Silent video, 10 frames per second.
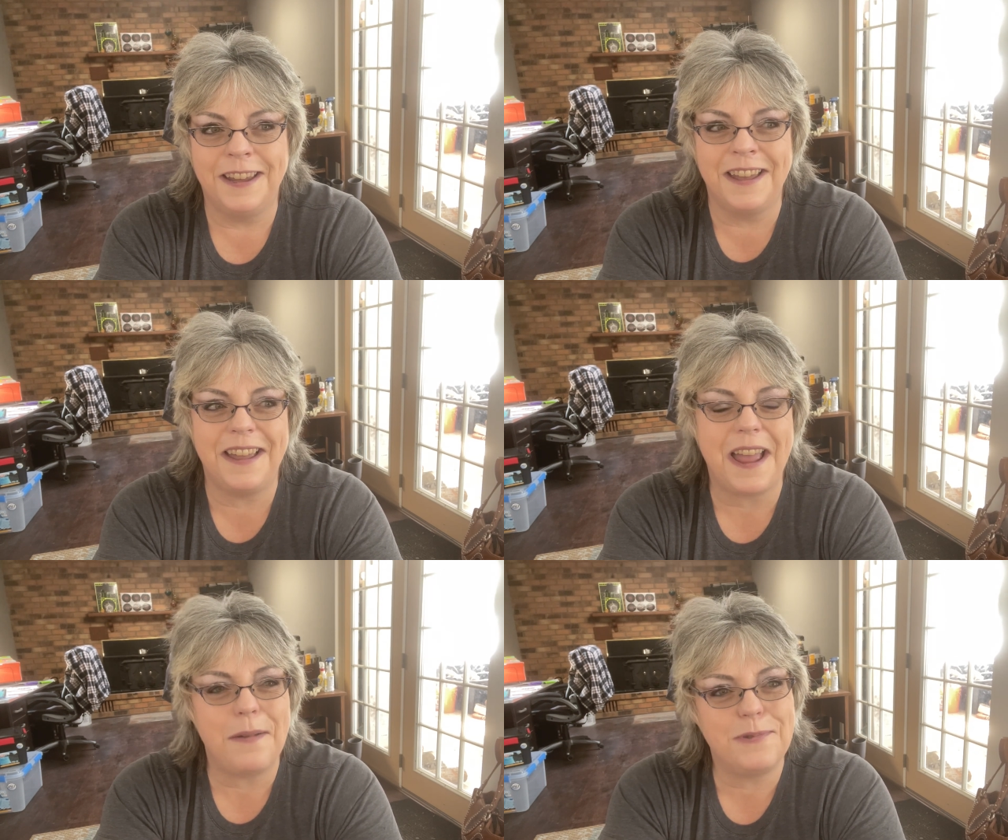
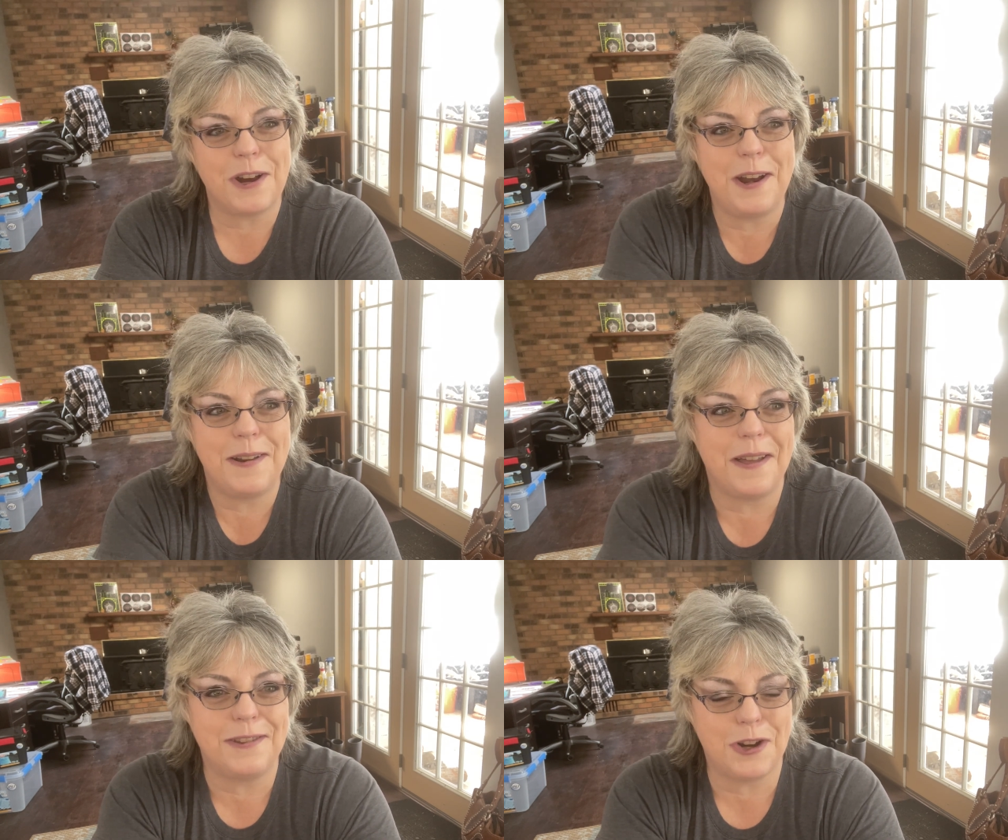I'm trying
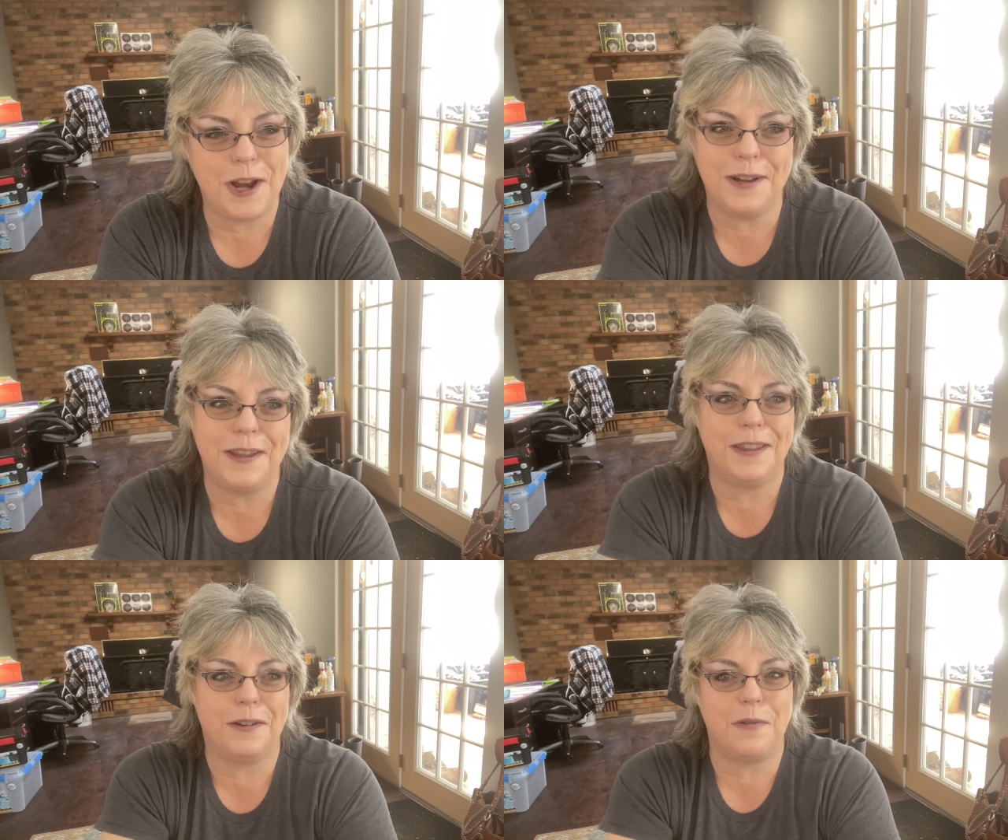to
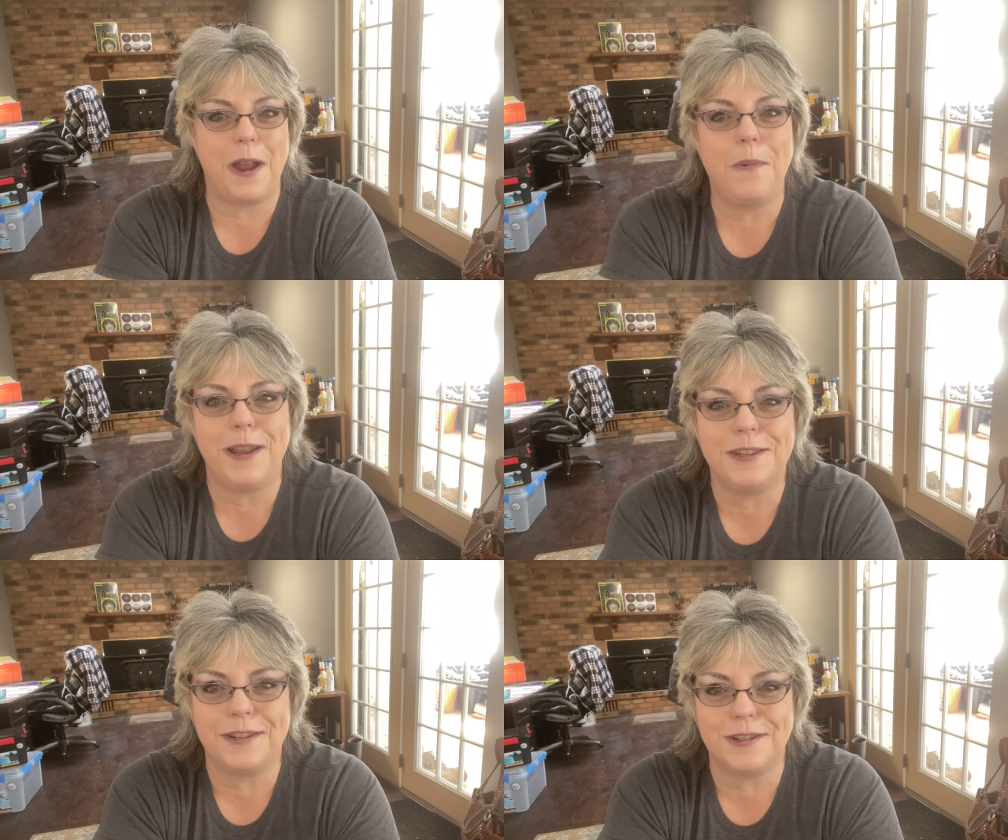think of the right way
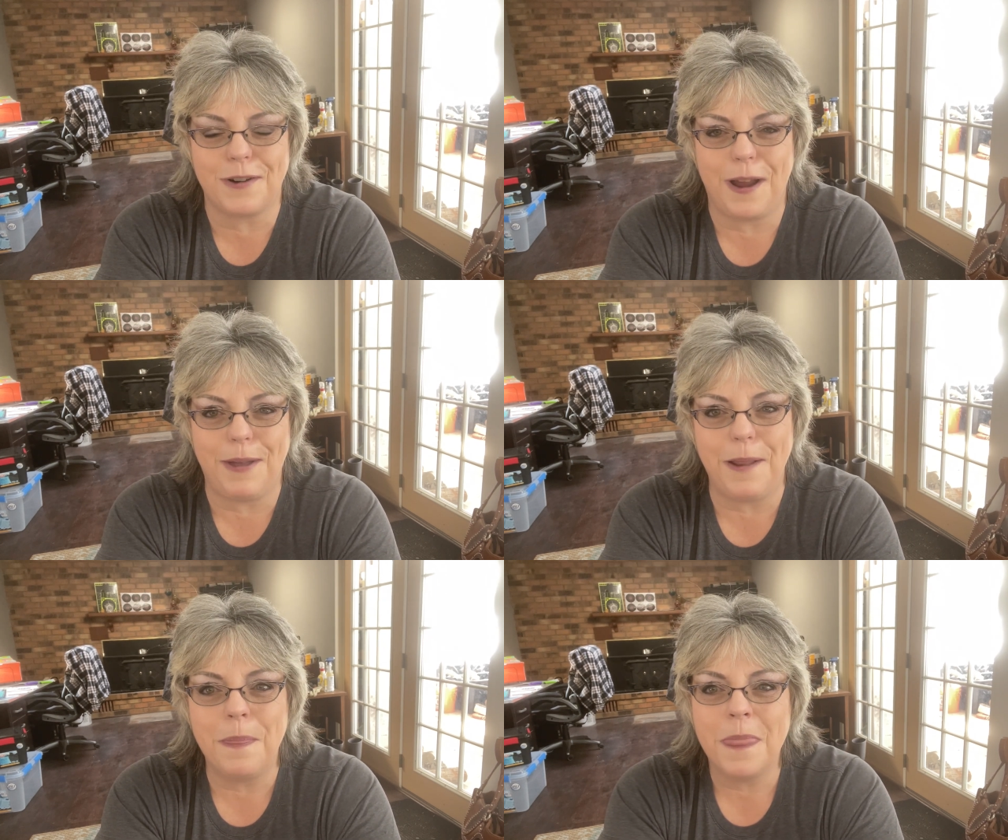to describe it.